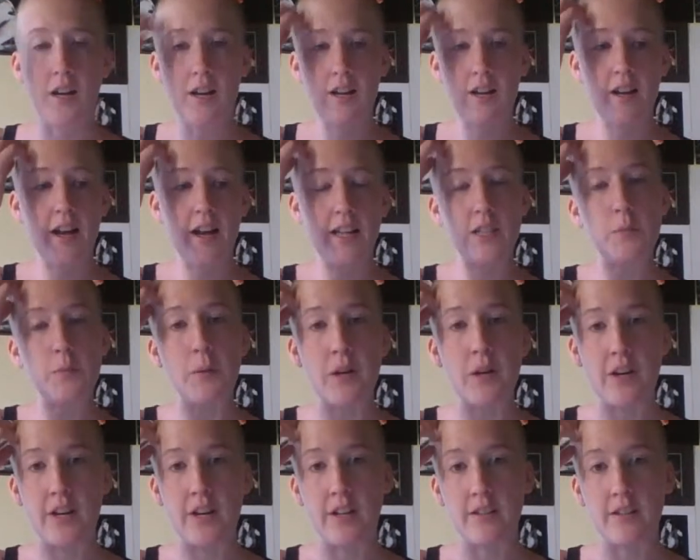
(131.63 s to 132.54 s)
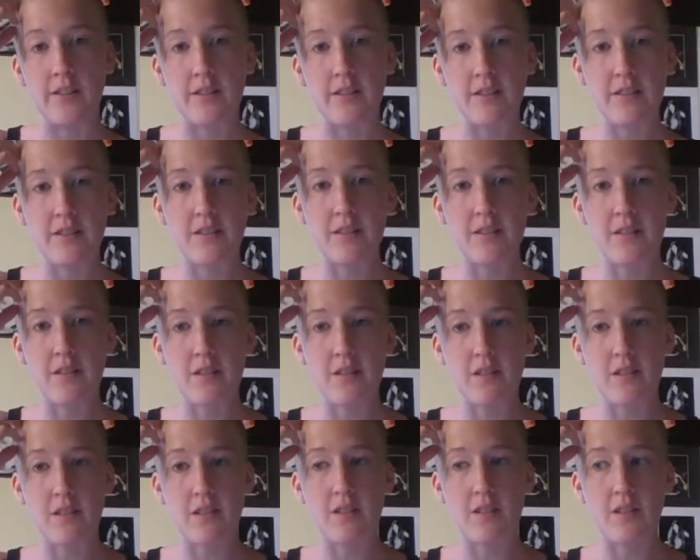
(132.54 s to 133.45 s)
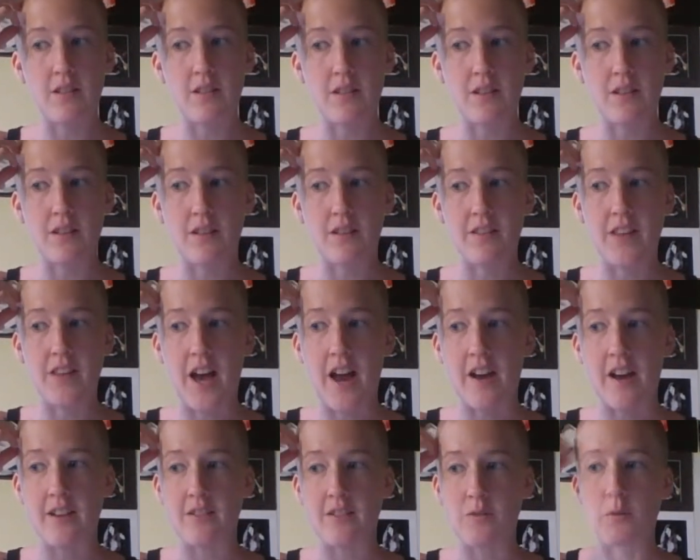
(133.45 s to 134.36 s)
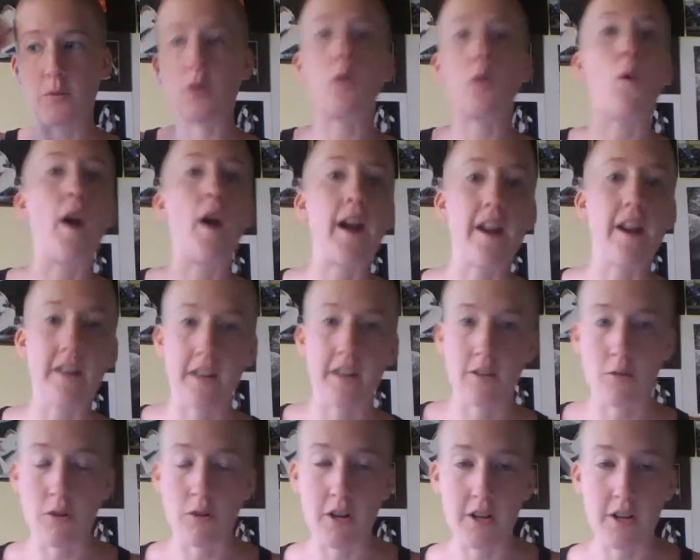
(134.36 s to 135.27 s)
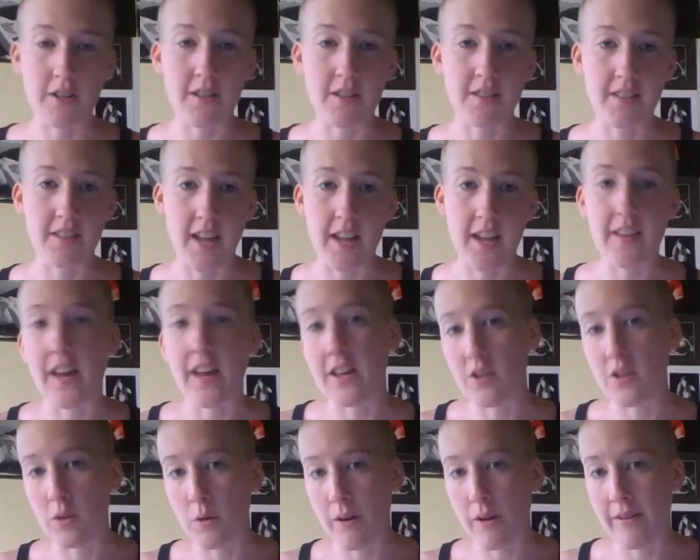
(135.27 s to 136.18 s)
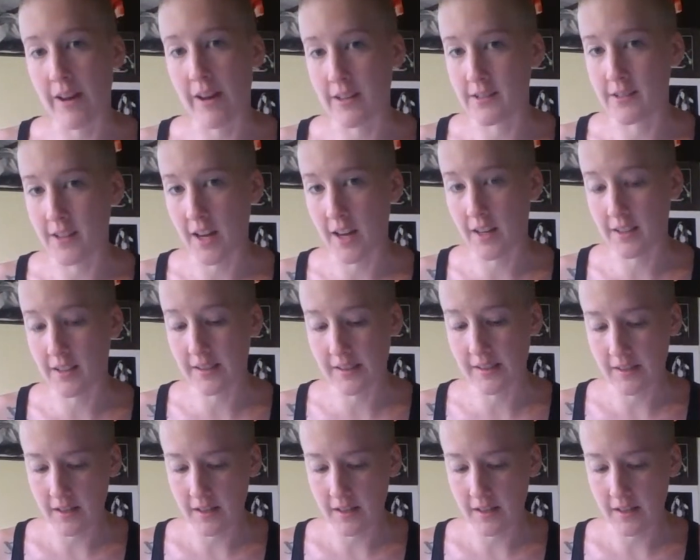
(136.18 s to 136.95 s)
experience that is required in order to say that you have had sex.